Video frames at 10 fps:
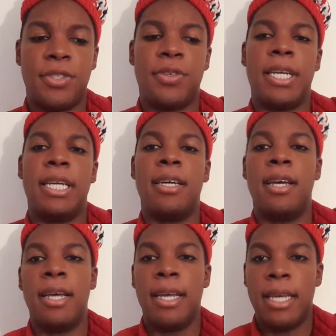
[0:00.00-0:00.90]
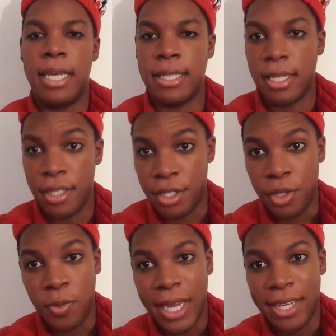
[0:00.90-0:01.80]
Tree, he does a
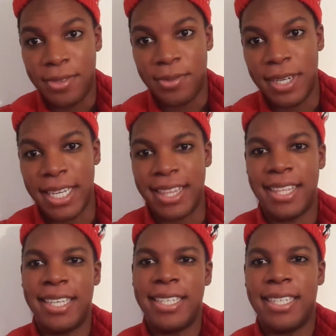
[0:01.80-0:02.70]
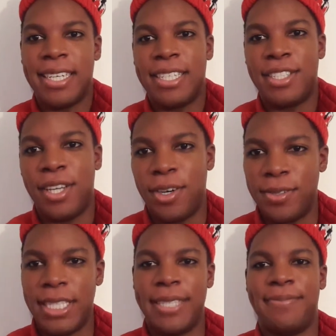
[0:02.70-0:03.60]
duet with
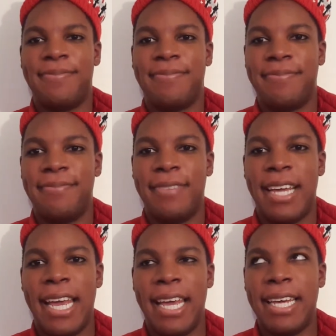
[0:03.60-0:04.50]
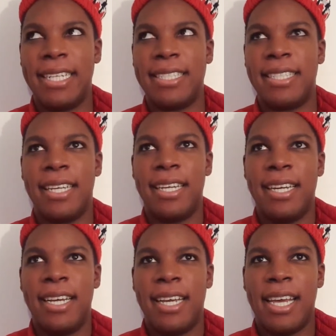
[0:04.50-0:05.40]
Tony. And
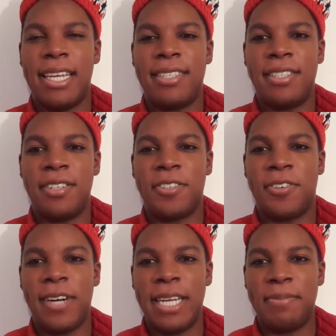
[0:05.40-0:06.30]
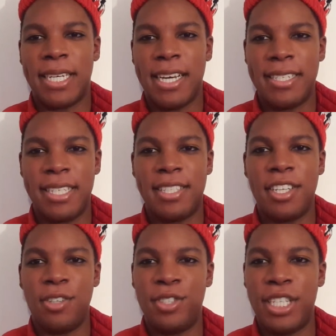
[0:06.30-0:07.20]
it's so great because it's
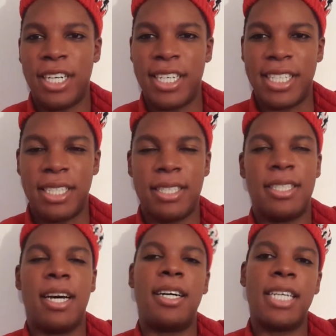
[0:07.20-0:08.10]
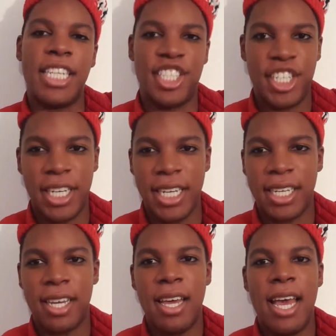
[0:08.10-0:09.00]
so
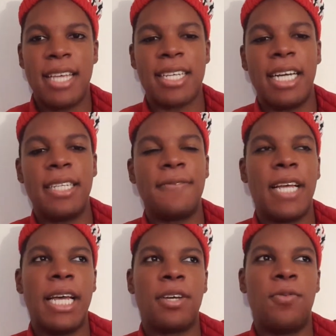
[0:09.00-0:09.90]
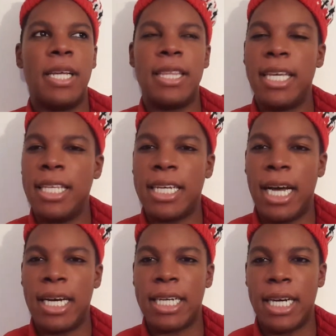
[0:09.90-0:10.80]
tongue-in-cheek. It's kind of like when Lady
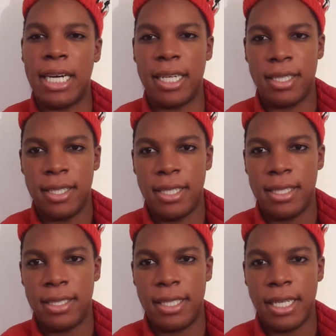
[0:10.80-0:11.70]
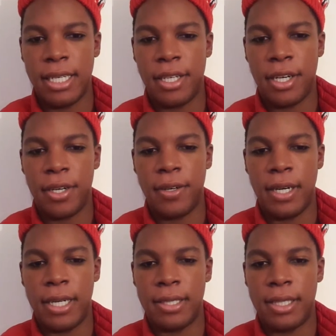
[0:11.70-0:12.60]
Gaga did
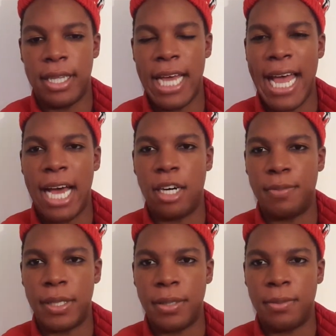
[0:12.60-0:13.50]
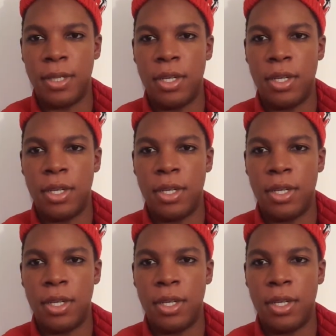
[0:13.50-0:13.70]
her that album,